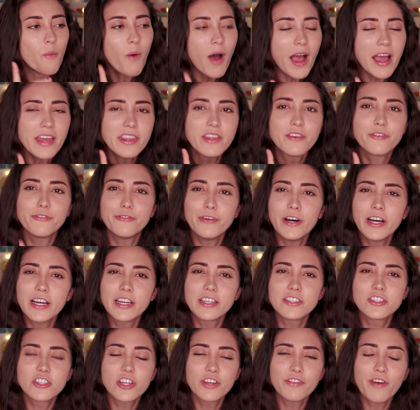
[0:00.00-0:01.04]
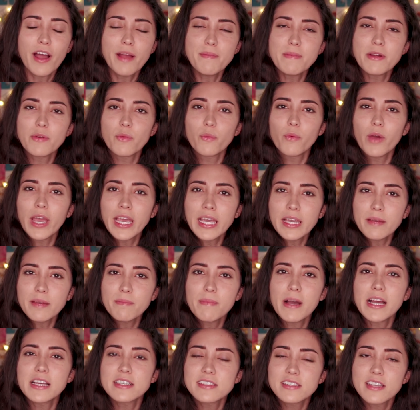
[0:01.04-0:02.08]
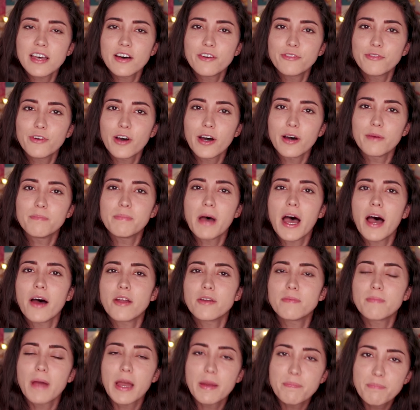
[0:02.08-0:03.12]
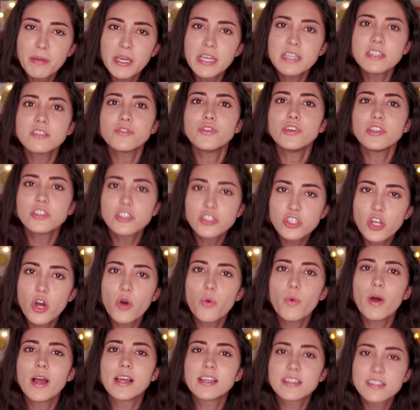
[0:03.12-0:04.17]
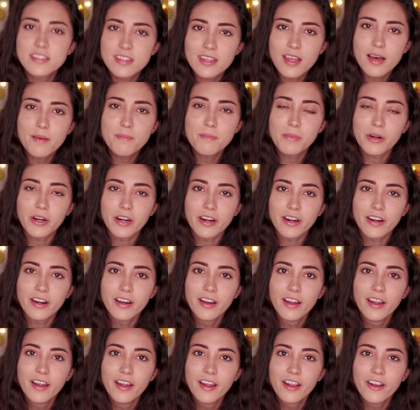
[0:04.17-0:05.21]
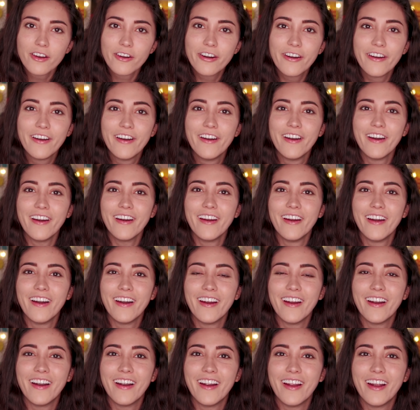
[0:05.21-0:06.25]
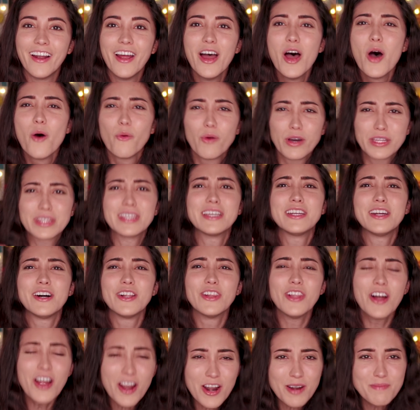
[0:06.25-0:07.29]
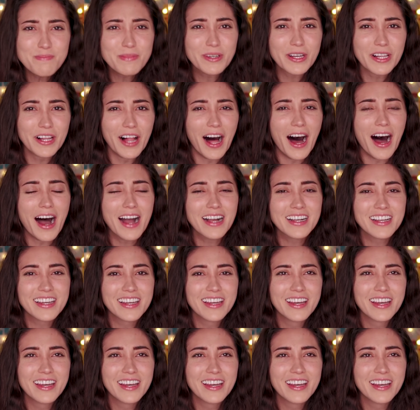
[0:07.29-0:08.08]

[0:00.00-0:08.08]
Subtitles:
Why the fudge have I been waking myself up out of my peaceful Snow White slumber with an alarm clock